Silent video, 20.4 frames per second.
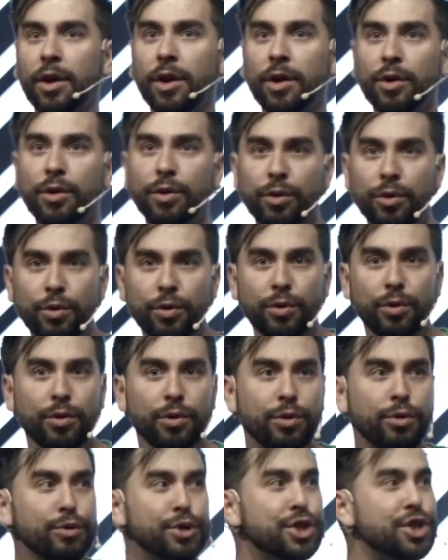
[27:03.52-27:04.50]
who
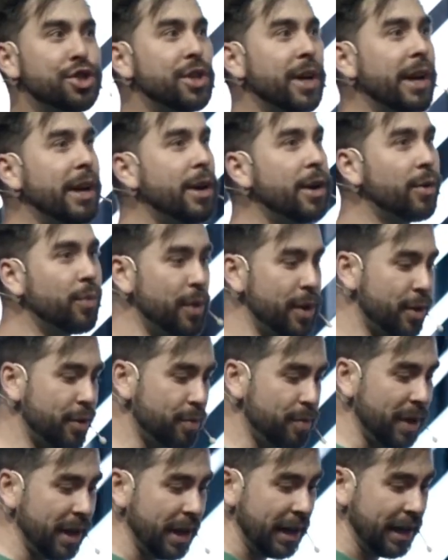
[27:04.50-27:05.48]
shared with
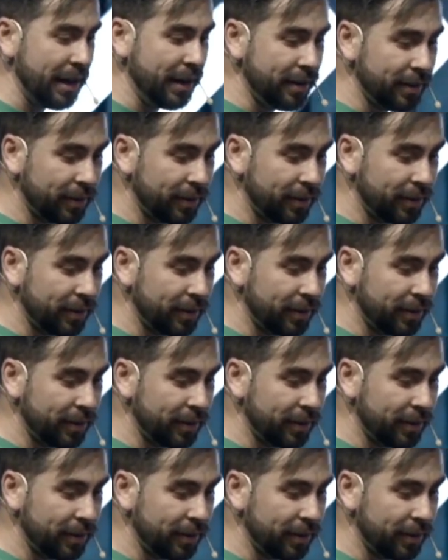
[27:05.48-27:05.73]
me